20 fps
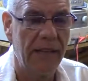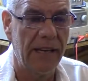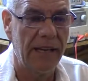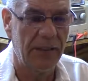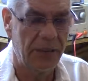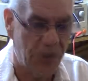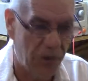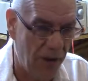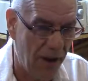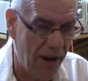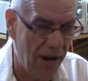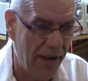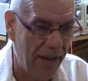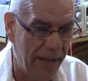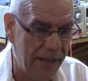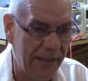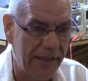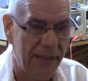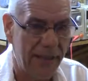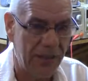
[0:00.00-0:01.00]
and
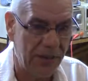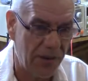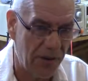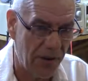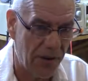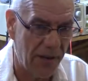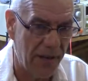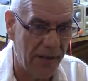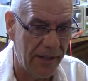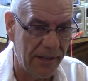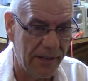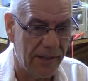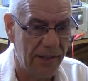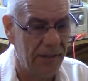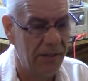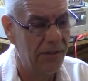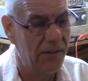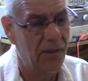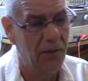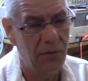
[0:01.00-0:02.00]
trying and trying.
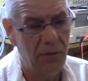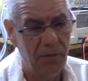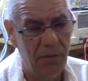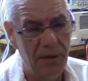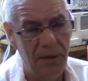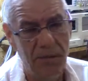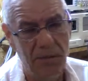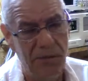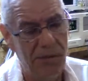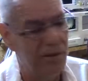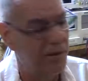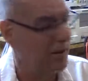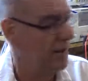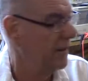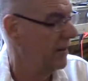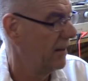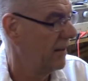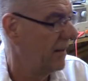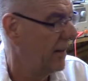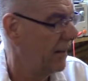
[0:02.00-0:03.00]
Now remember,
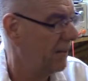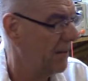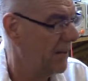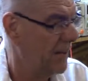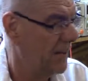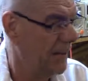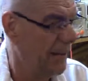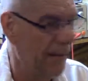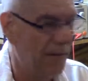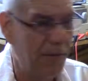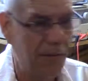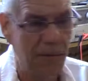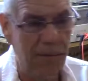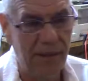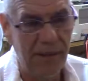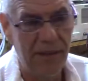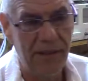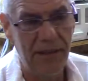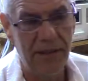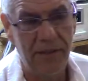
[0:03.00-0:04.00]
I mean,
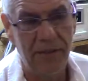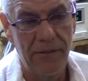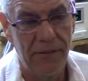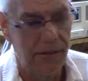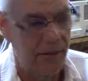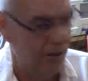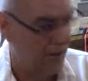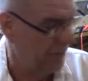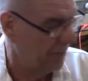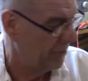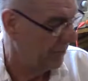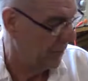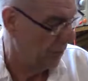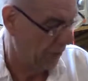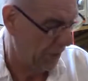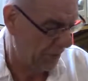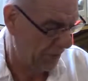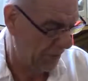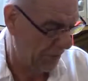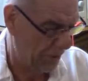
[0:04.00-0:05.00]
everybody, you know,
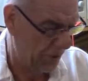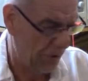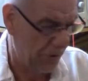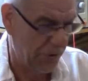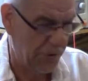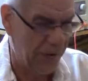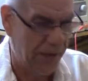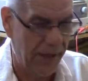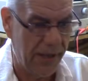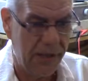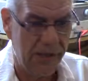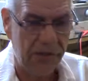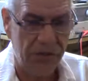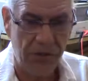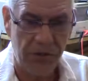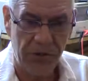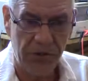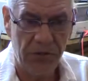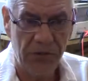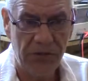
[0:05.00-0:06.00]
when you do a test,
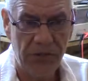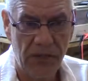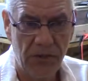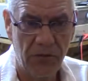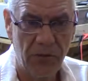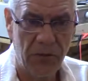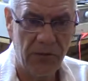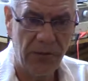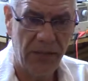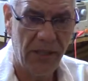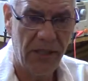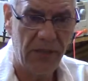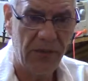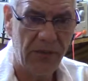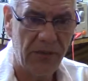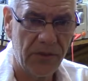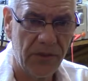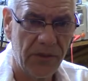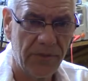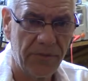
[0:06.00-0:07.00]
a successful
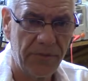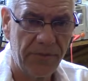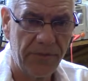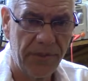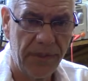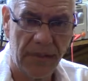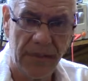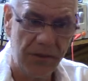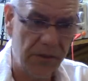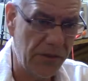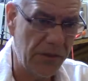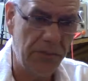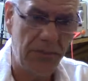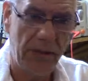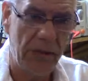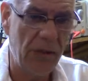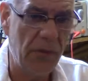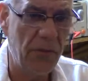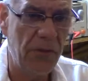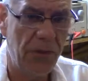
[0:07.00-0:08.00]
test, it doesn't
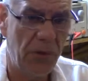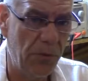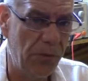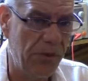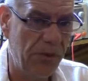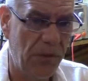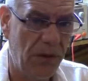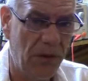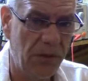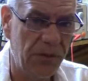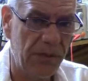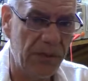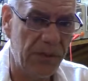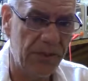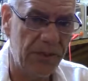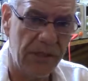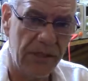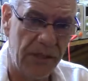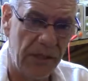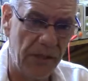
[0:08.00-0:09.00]
matter what the result
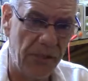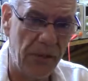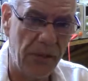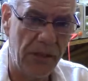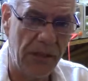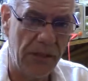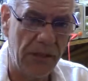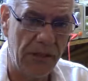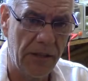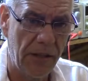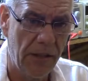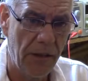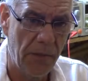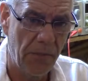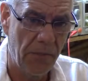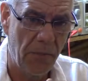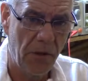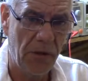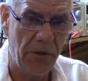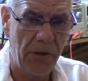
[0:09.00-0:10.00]
is. If you can
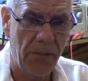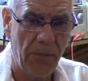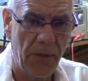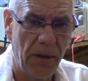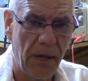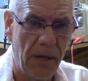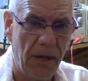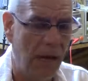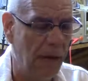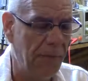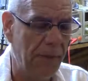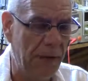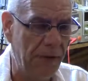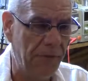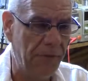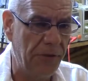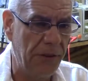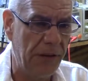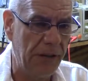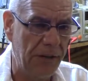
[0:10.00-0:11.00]
multiply, I mean,
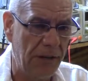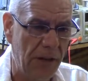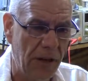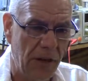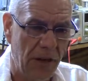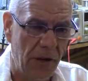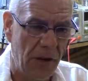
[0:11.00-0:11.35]
if you can